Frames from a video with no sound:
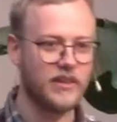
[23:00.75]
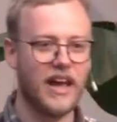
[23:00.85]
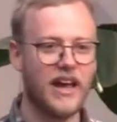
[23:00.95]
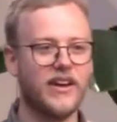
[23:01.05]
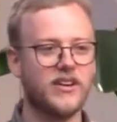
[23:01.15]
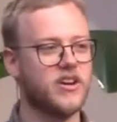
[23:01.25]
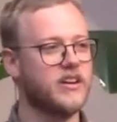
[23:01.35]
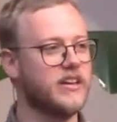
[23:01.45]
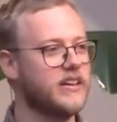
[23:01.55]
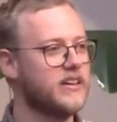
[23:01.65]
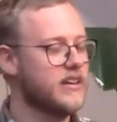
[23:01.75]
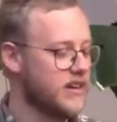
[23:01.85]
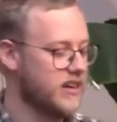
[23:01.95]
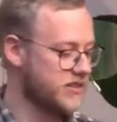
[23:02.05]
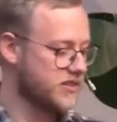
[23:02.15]
And that journey
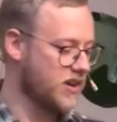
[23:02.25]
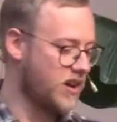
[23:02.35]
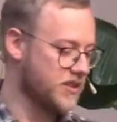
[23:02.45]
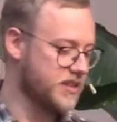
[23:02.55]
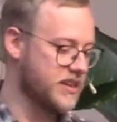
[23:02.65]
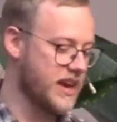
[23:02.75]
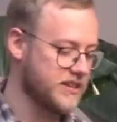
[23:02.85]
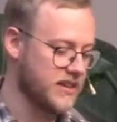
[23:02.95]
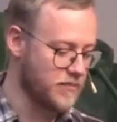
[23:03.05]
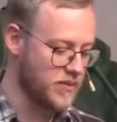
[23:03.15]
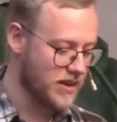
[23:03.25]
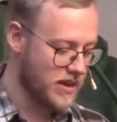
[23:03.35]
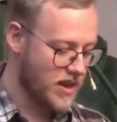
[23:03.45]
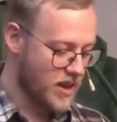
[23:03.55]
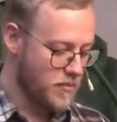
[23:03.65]
can start today. So let me
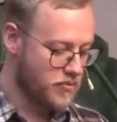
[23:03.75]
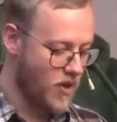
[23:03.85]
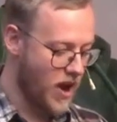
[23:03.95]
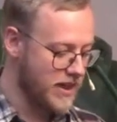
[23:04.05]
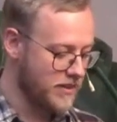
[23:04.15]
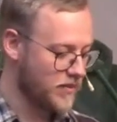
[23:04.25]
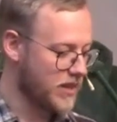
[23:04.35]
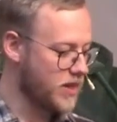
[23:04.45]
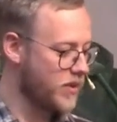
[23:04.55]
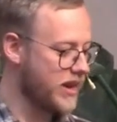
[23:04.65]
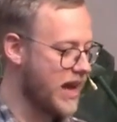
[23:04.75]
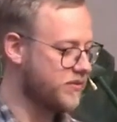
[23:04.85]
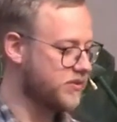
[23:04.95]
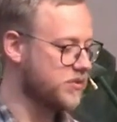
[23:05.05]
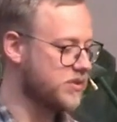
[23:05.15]
pray, and then we're going to have
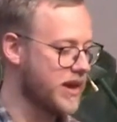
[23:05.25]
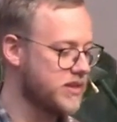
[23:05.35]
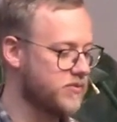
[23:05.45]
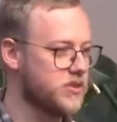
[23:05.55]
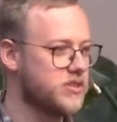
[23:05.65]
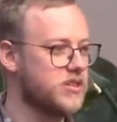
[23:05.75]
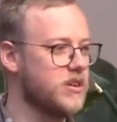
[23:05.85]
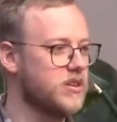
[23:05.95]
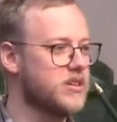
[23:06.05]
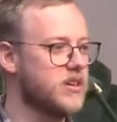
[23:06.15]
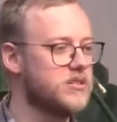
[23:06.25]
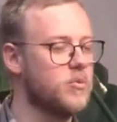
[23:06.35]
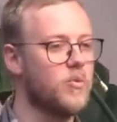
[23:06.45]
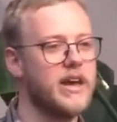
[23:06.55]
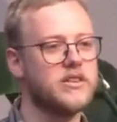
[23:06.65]
some space for us to
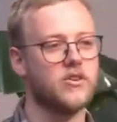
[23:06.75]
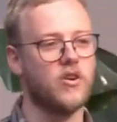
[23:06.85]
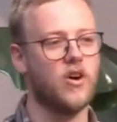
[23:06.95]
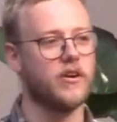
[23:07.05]
wait on God.